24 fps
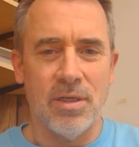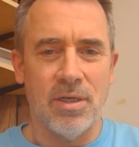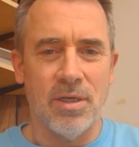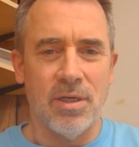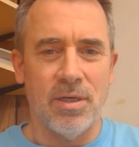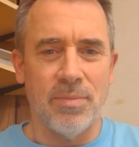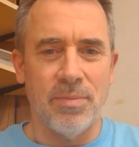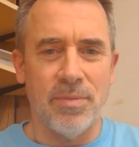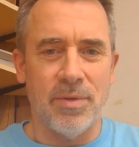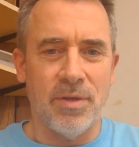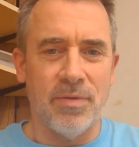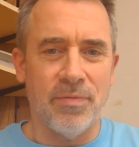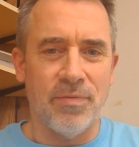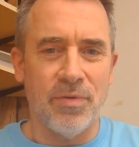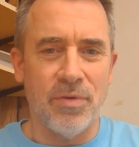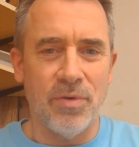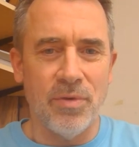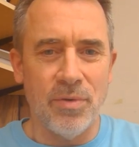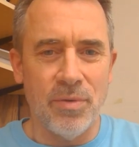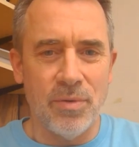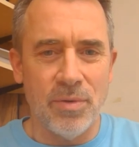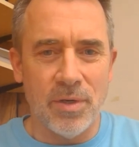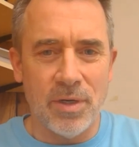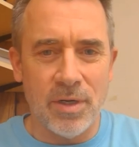Um, if
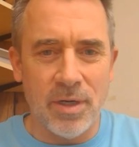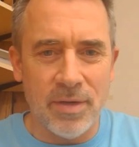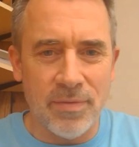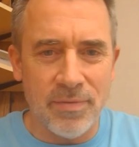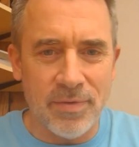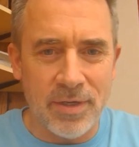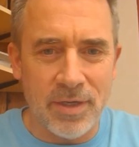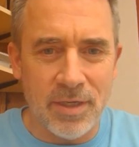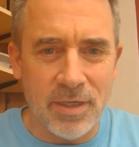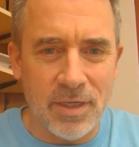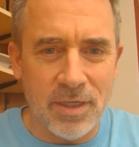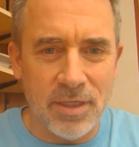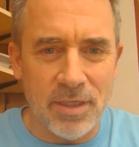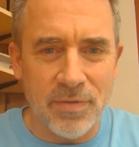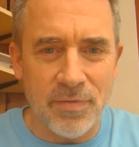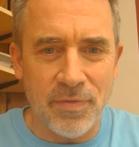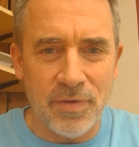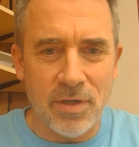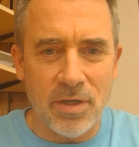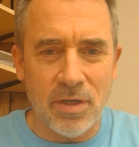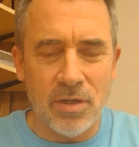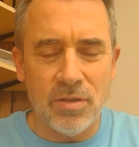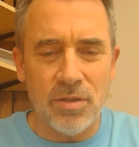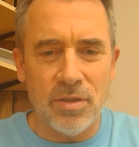you are having any
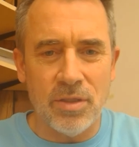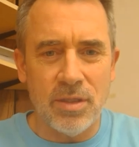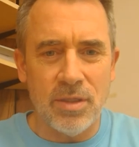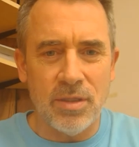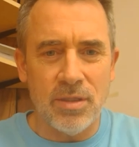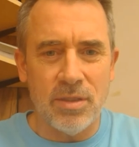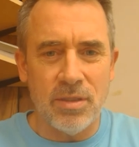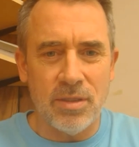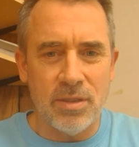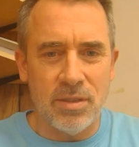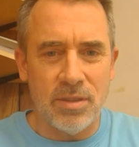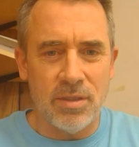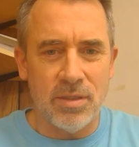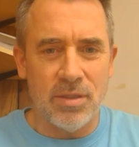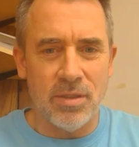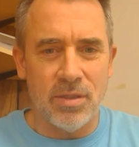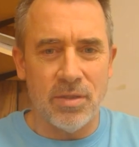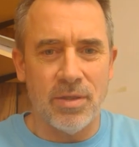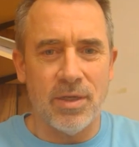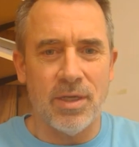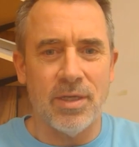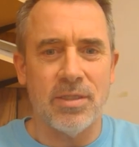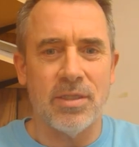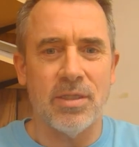difficulties,
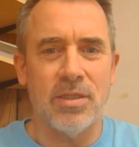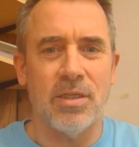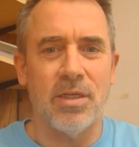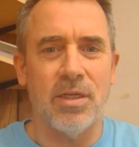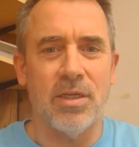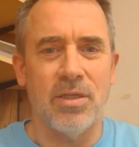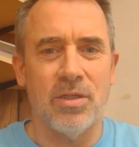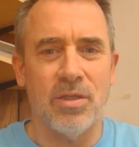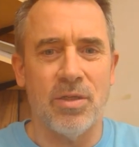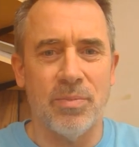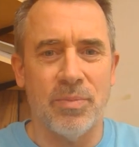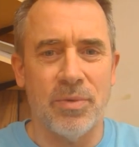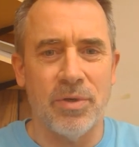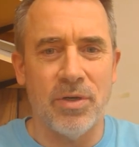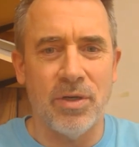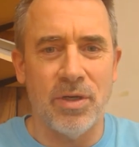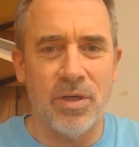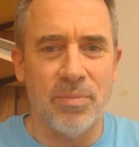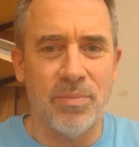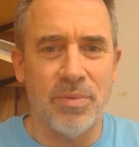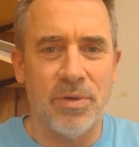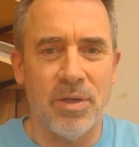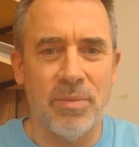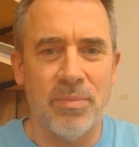don't hesitate to book
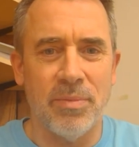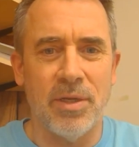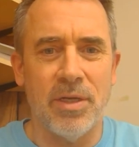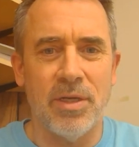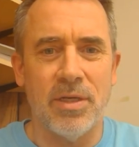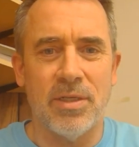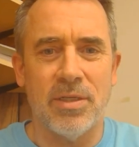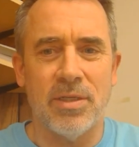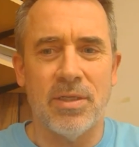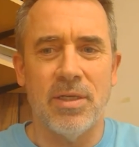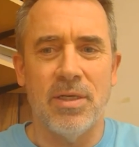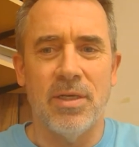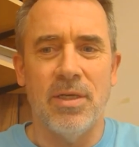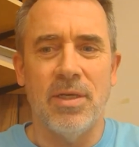an appointment.